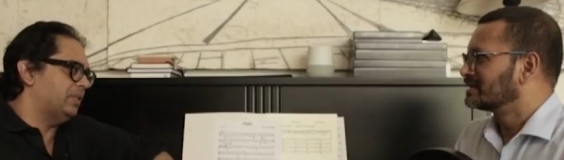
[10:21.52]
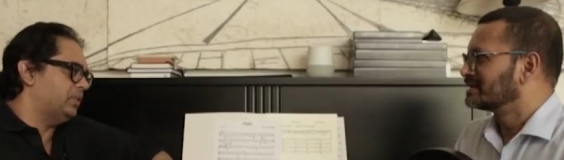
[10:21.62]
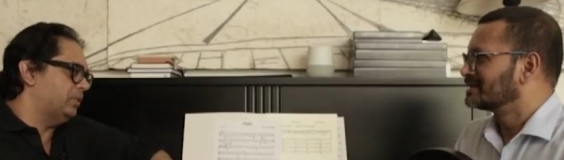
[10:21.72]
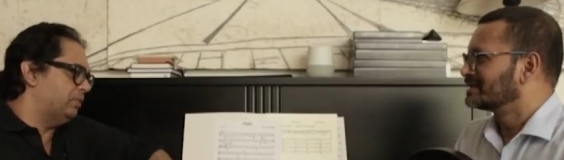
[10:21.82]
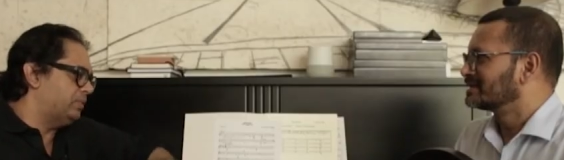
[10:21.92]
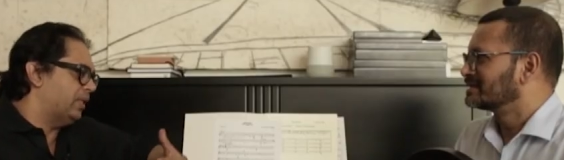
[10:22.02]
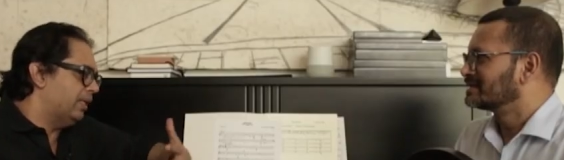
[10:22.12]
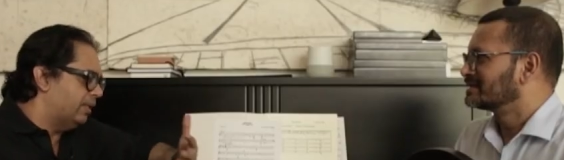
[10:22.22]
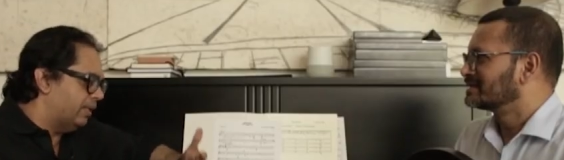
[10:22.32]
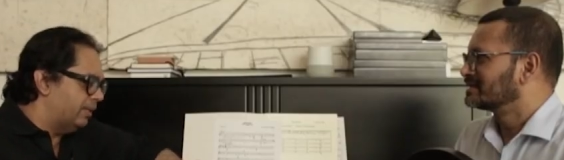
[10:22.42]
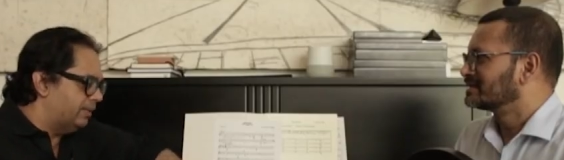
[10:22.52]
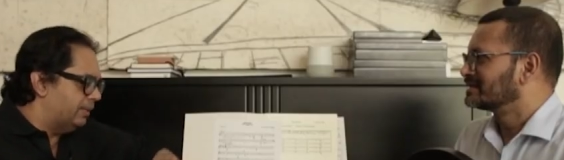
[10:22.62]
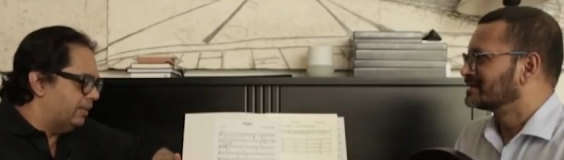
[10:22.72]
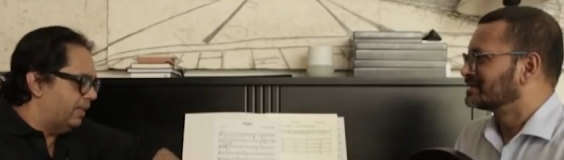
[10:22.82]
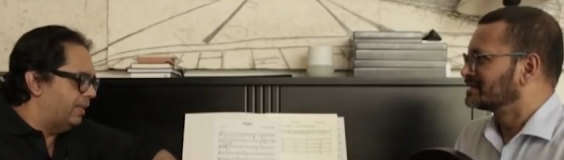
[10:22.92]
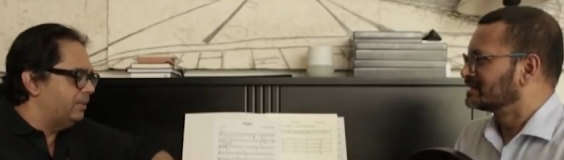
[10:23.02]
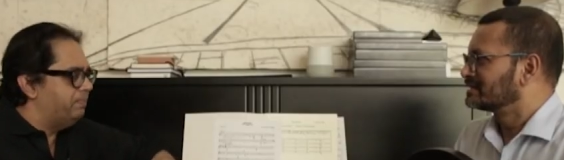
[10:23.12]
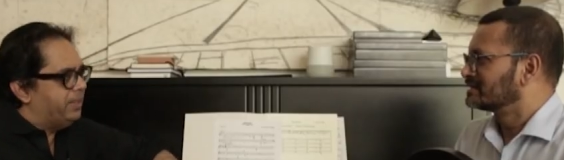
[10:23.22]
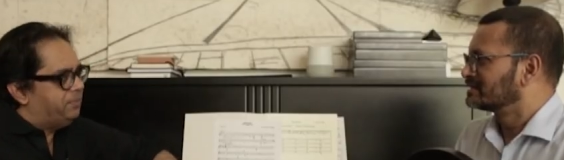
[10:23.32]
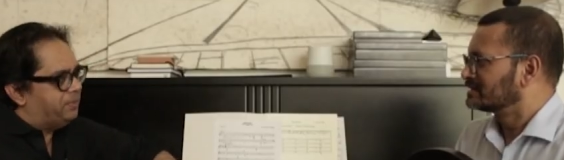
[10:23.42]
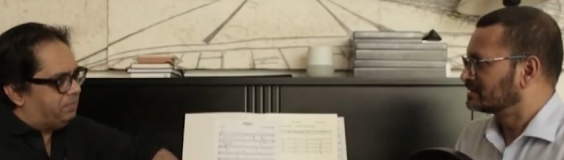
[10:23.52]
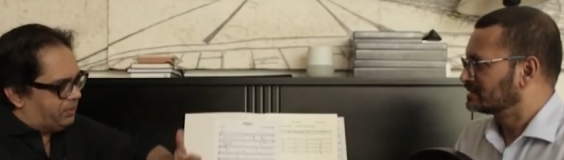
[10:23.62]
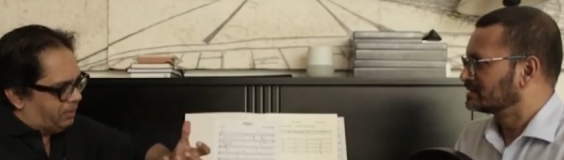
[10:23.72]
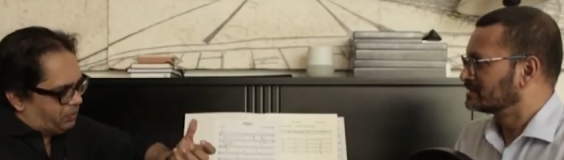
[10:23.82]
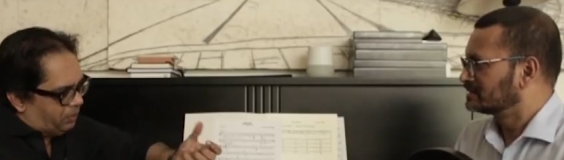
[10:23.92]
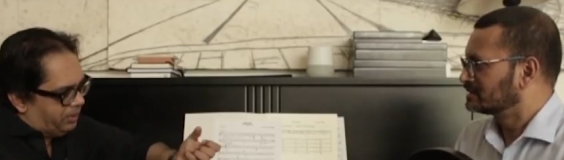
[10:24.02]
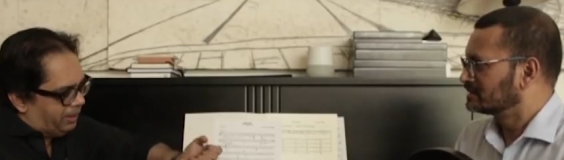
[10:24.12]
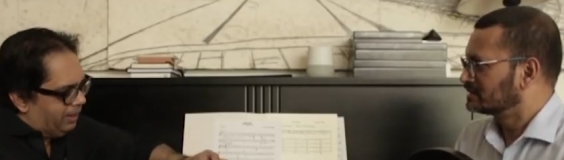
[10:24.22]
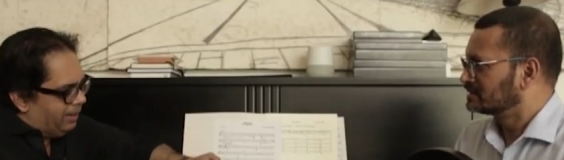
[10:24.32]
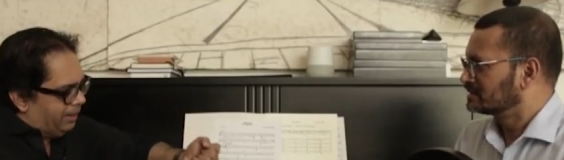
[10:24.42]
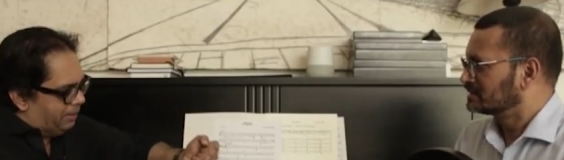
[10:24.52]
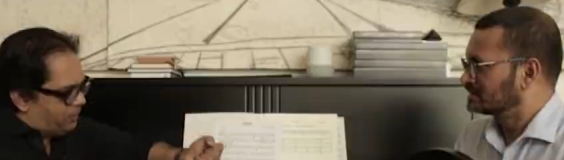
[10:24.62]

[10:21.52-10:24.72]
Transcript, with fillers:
Speaker 1: and so it was an added benefit because I